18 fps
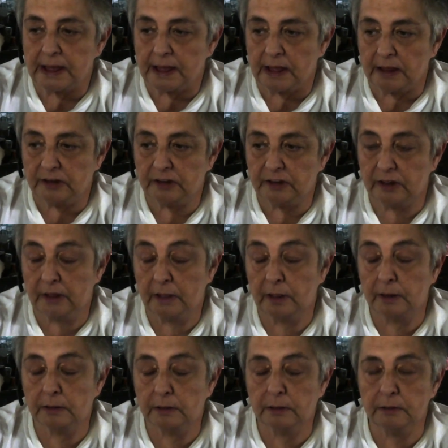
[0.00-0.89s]
Yeah,
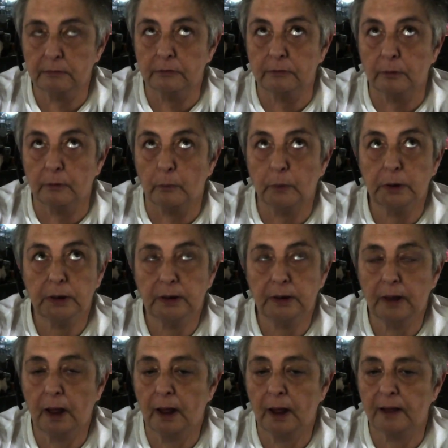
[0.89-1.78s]
I'm going
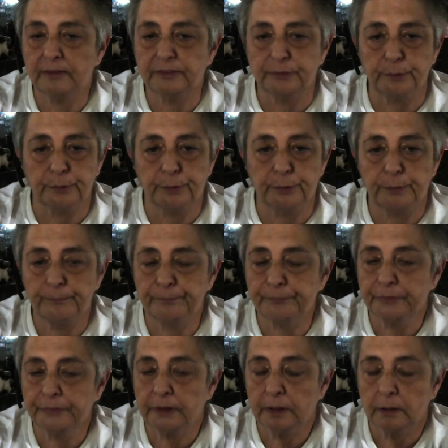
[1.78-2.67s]
into high school.
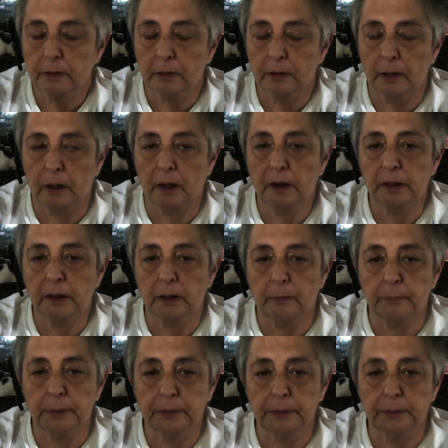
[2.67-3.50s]
God help me.